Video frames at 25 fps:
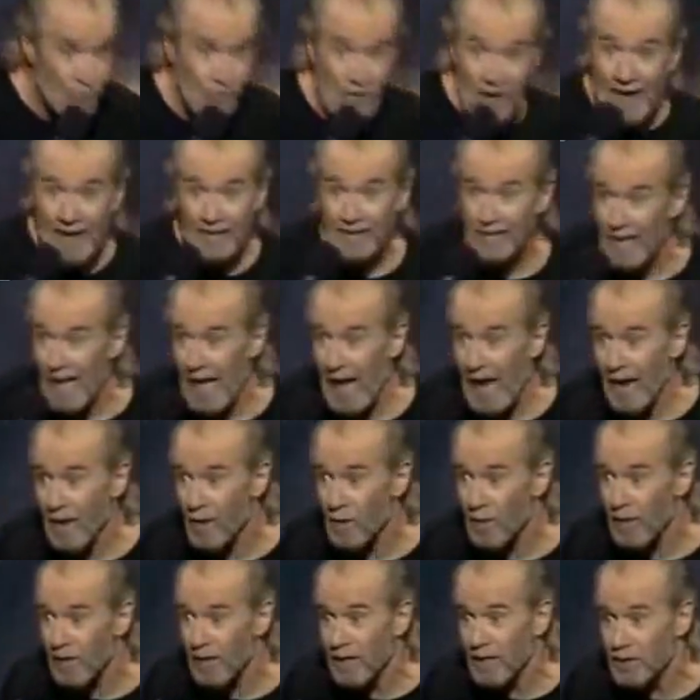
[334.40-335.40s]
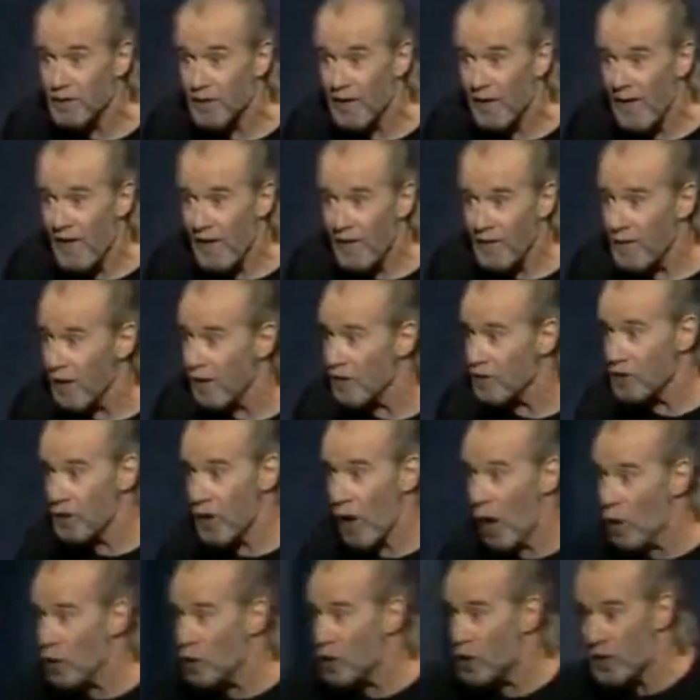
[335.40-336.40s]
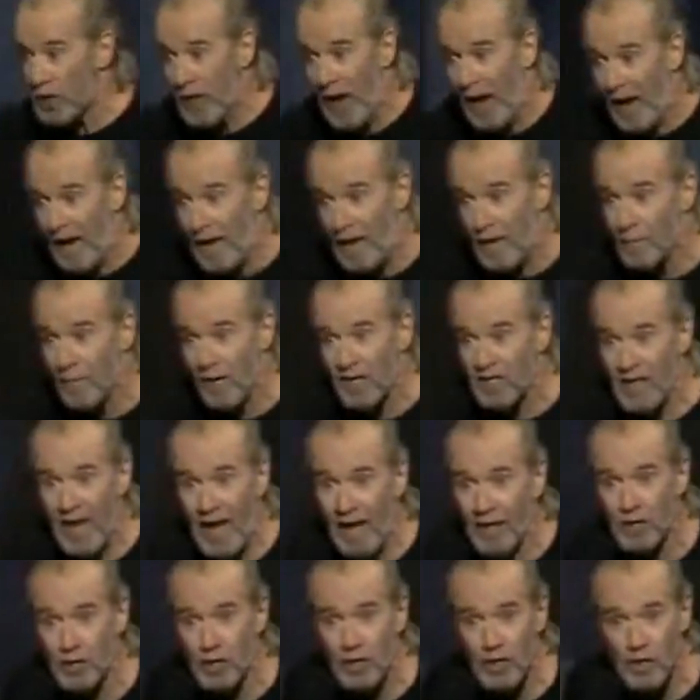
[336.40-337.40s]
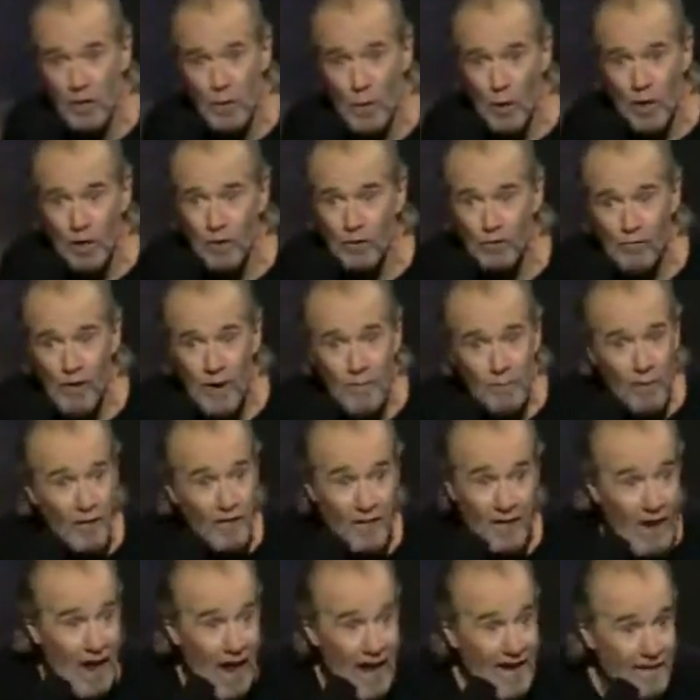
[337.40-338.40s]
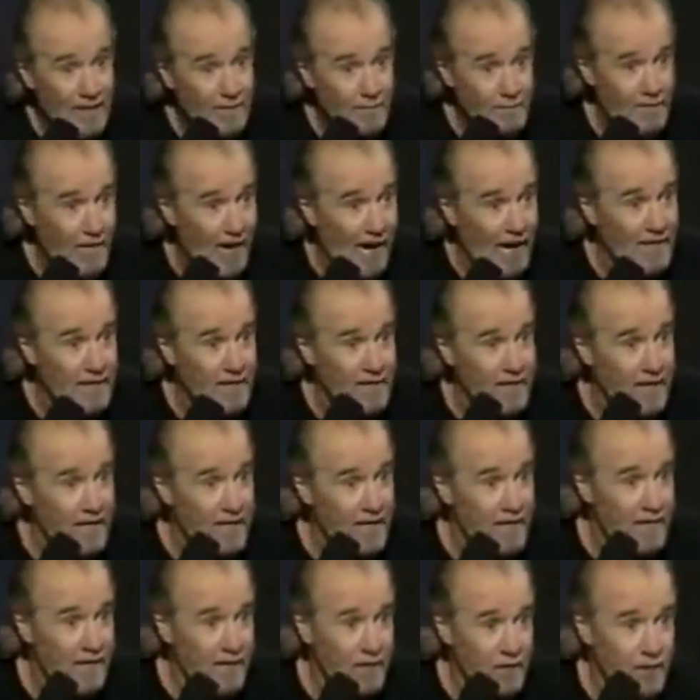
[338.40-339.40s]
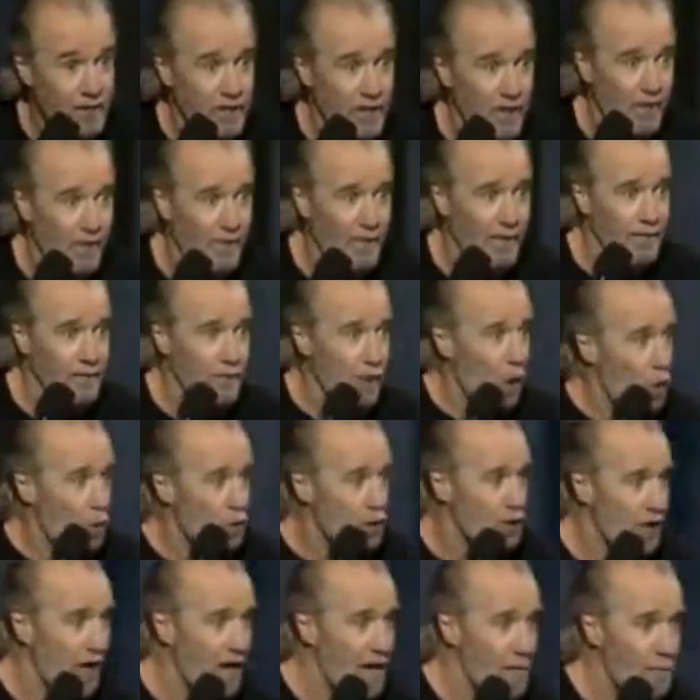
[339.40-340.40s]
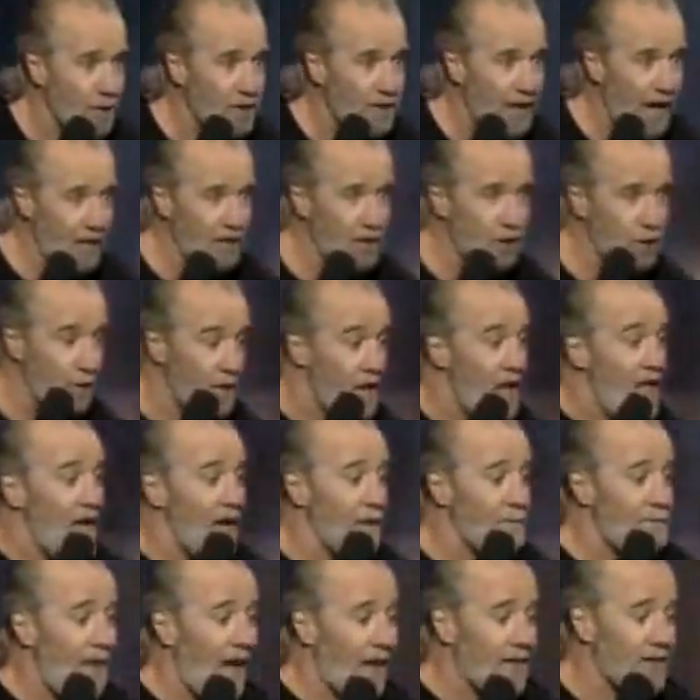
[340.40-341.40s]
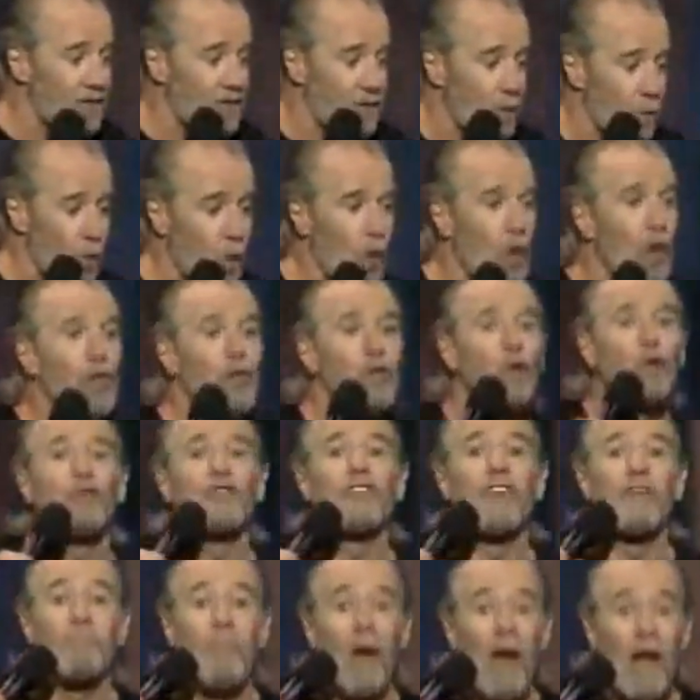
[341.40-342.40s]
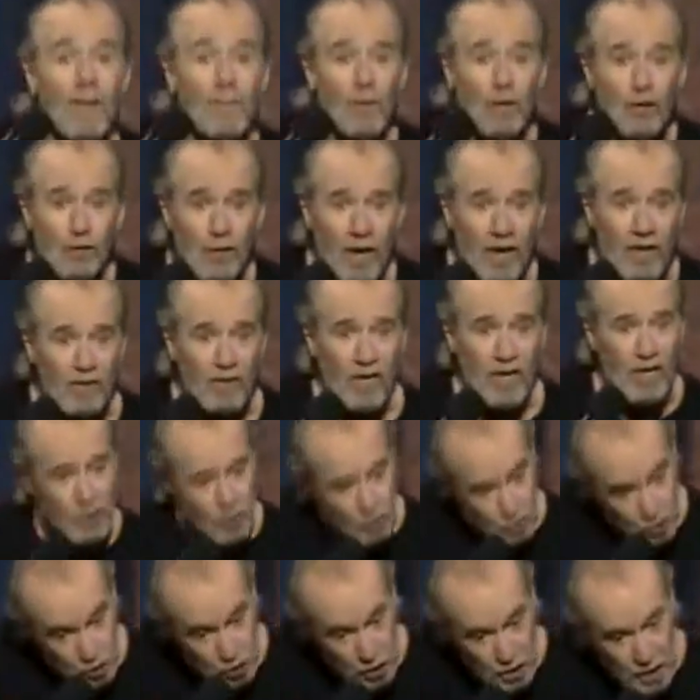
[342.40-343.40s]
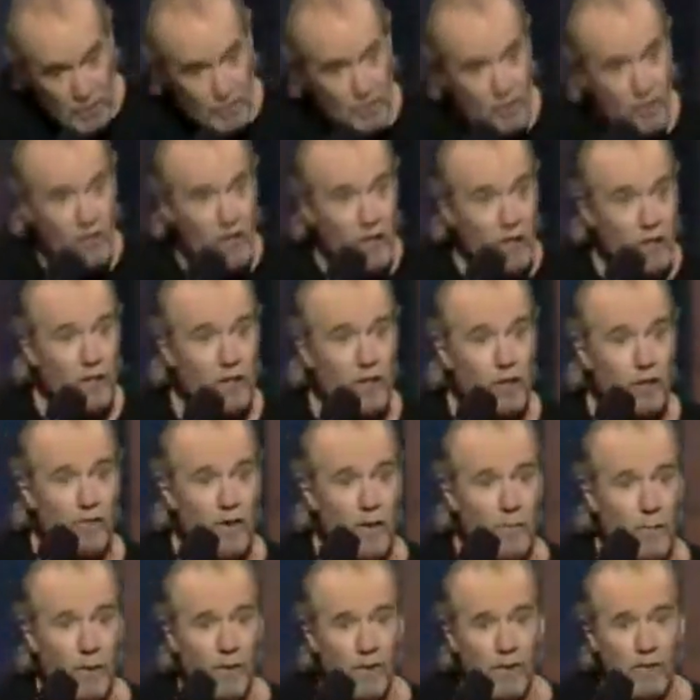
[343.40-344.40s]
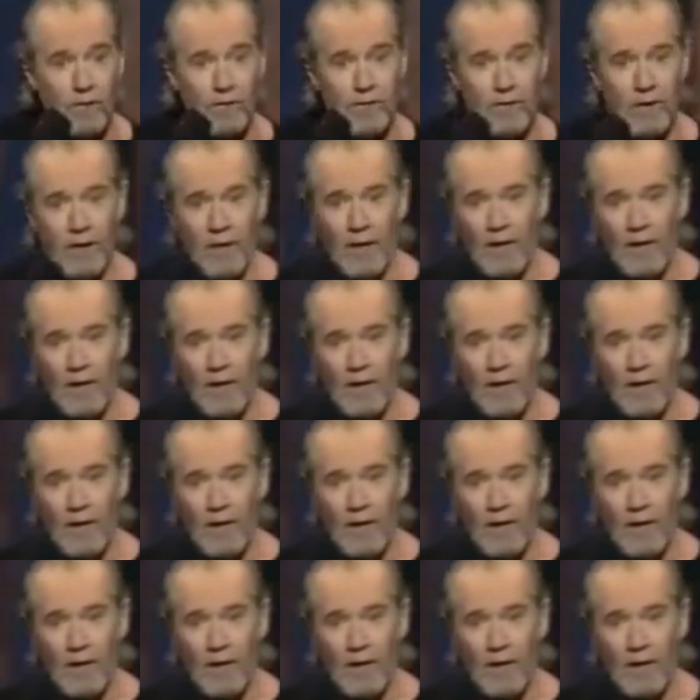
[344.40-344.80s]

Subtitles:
direct language. There's no shame attached to the word cripple that I can find in any dictionary. No shame attached to it. In fact, it's a word used in Bible translations. Jesus healed the cripples.